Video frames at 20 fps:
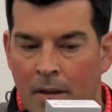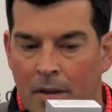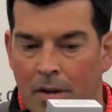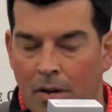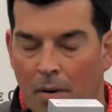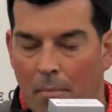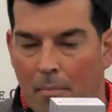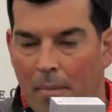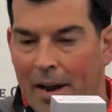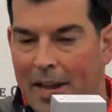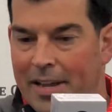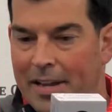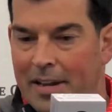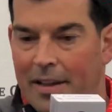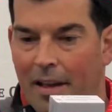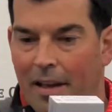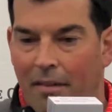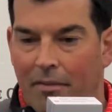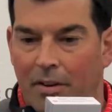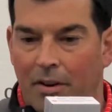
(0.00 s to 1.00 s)
You know, Mike
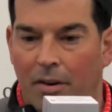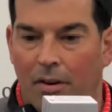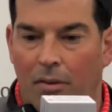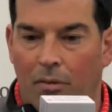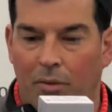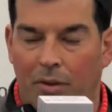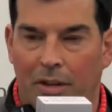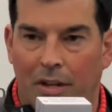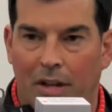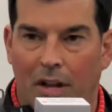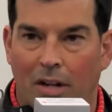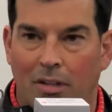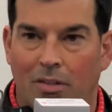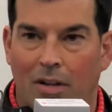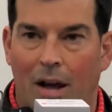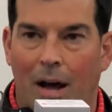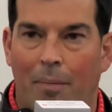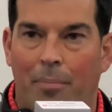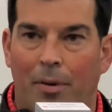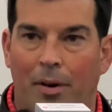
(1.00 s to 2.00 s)
and Kevin are really on
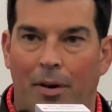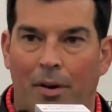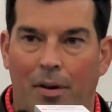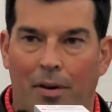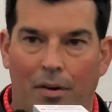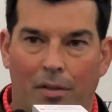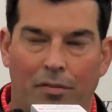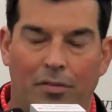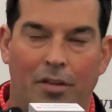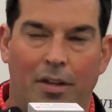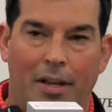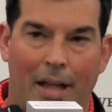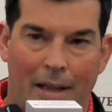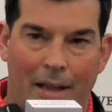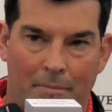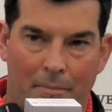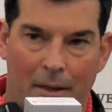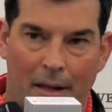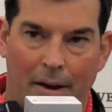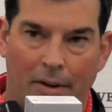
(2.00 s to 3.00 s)
top of the
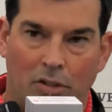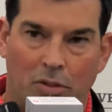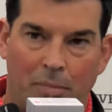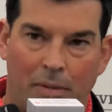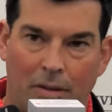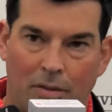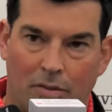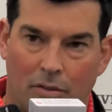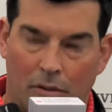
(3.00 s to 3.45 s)
game management in